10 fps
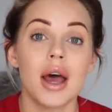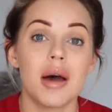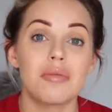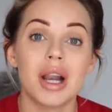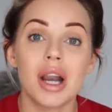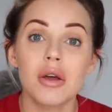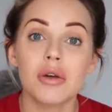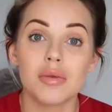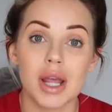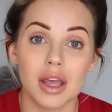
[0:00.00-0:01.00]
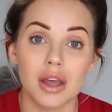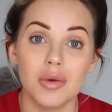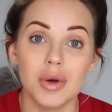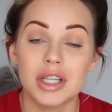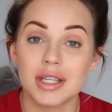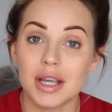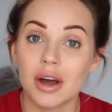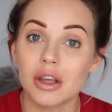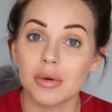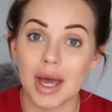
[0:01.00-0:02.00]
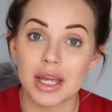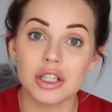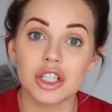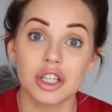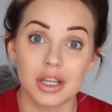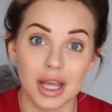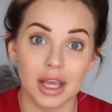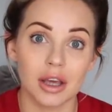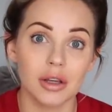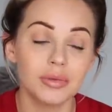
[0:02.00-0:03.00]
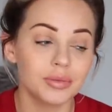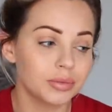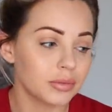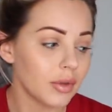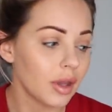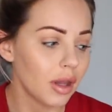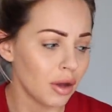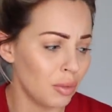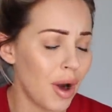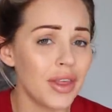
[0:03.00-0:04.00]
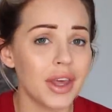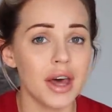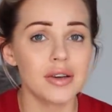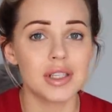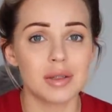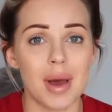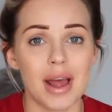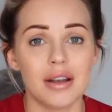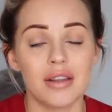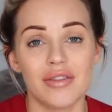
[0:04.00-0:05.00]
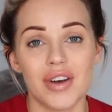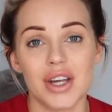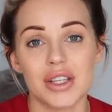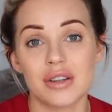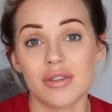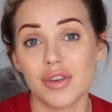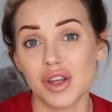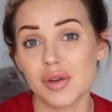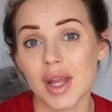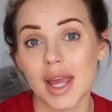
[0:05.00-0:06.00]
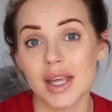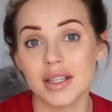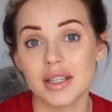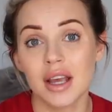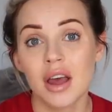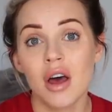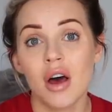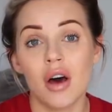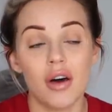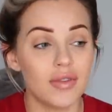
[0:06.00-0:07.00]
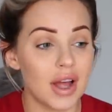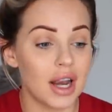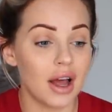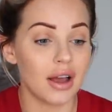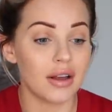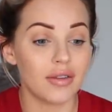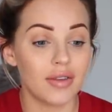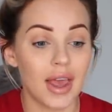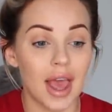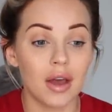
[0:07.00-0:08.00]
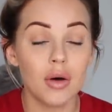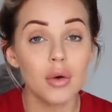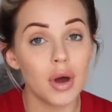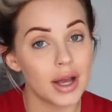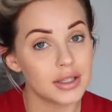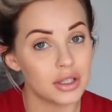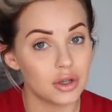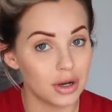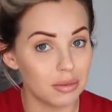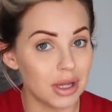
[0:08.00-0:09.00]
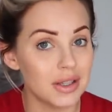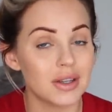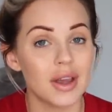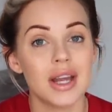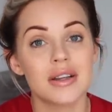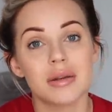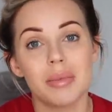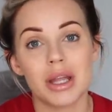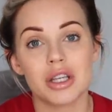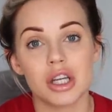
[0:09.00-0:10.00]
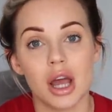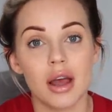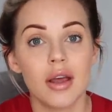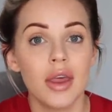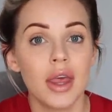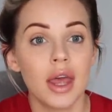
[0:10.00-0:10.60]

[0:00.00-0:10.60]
My local NICU, which is the RUH NICU, where the girls spent the first few days of their life getting all kinds of treatment. So here's a picture.